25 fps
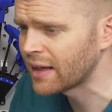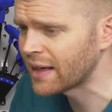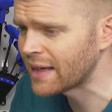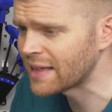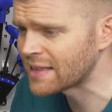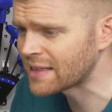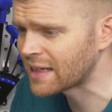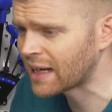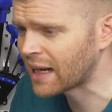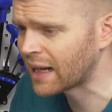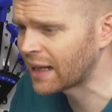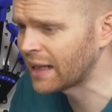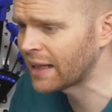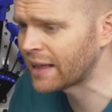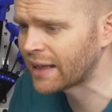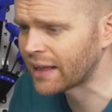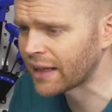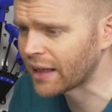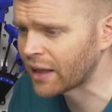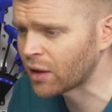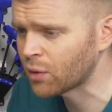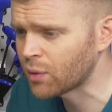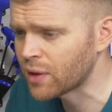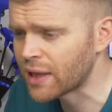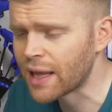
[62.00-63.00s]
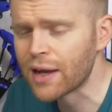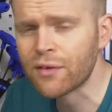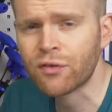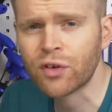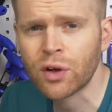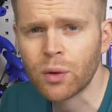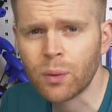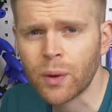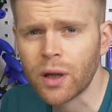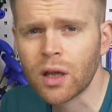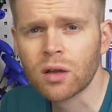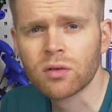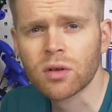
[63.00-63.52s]
is clicking with every
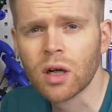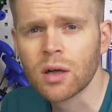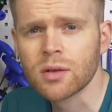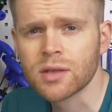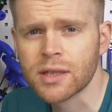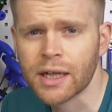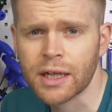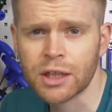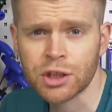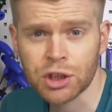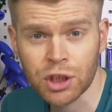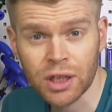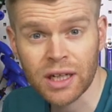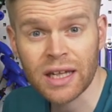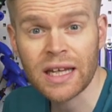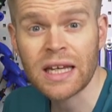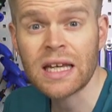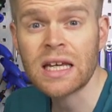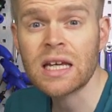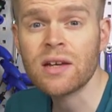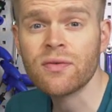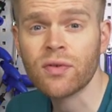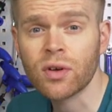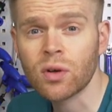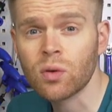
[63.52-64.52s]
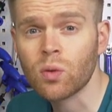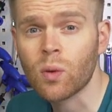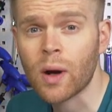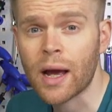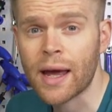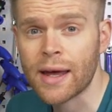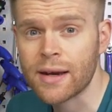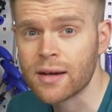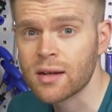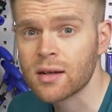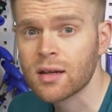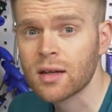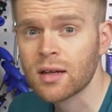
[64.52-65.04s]
wheel rotation, even
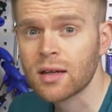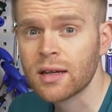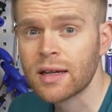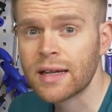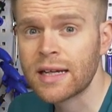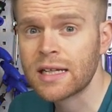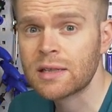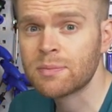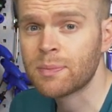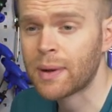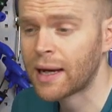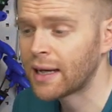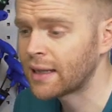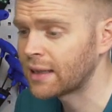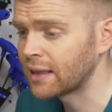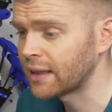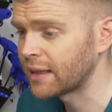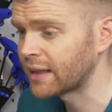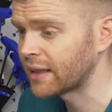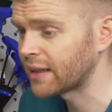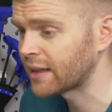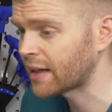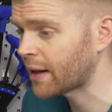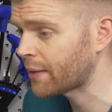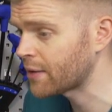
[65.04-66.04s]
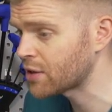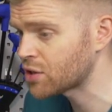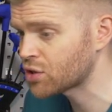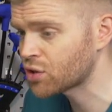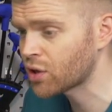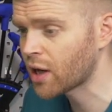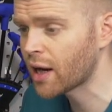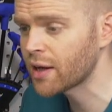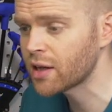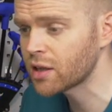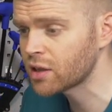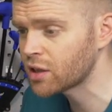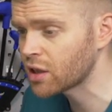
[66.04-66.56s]
when he's pedaling. Now he's
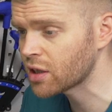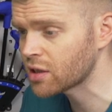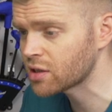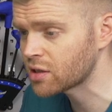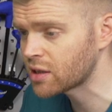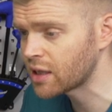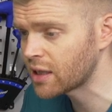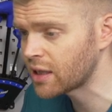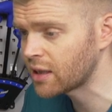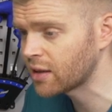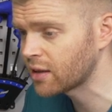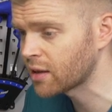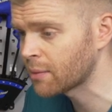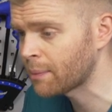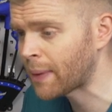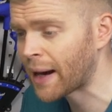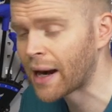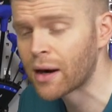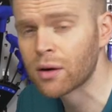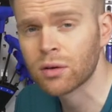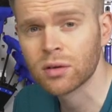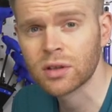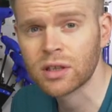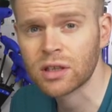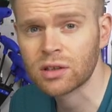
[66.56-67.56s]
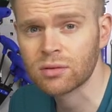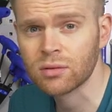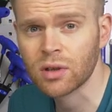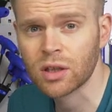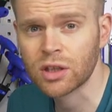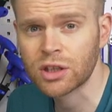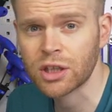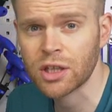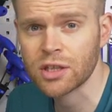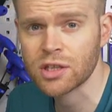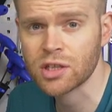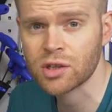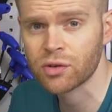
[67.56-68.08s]
tried adjusting the barrel
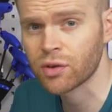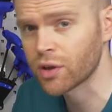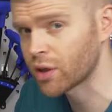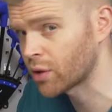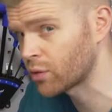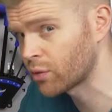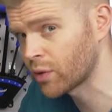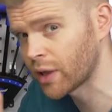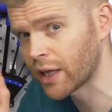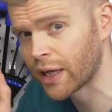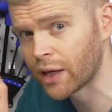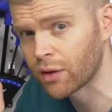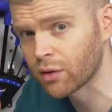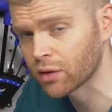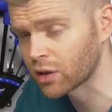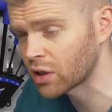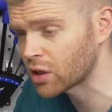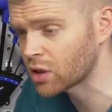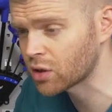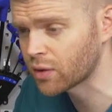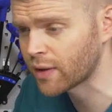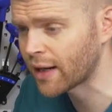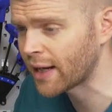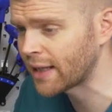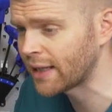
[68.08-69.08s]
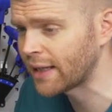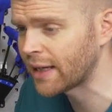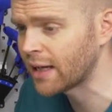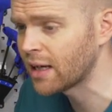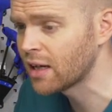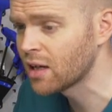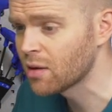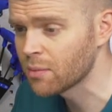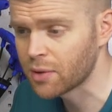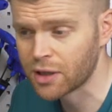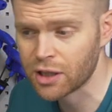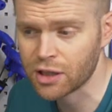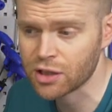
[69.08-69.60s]
adjuster at the rear on the derailleur,
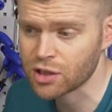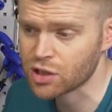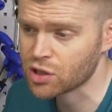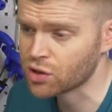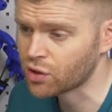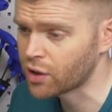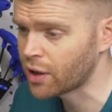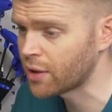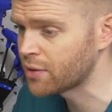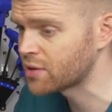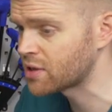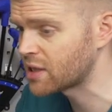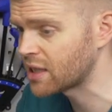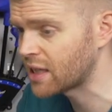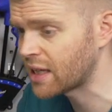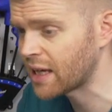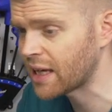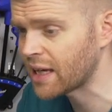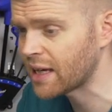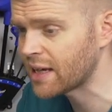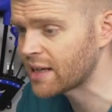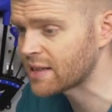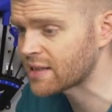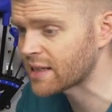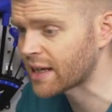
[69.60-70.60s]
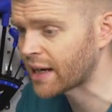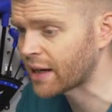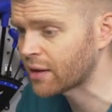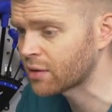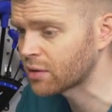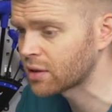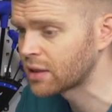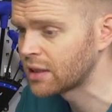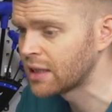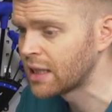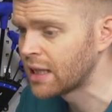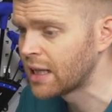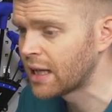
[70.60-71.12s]
but it just throws the gears out,